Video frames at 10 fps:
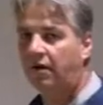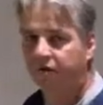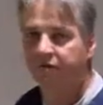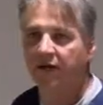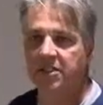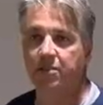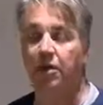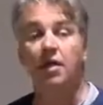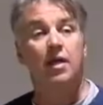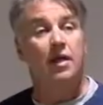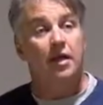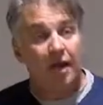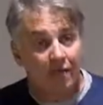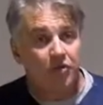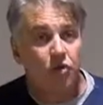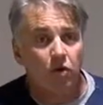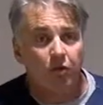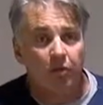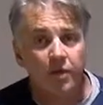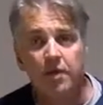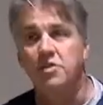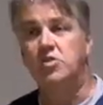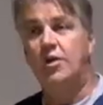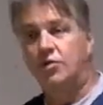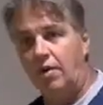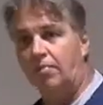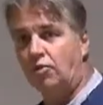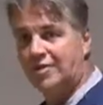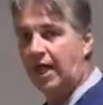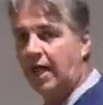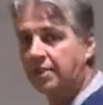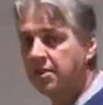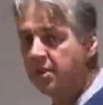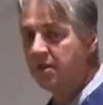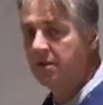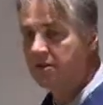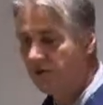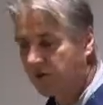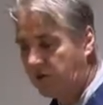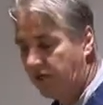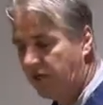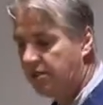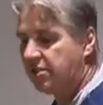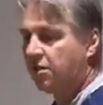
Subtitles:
and flexible. Now you have 2 of them, so you want to do it on both sides. So squeeze,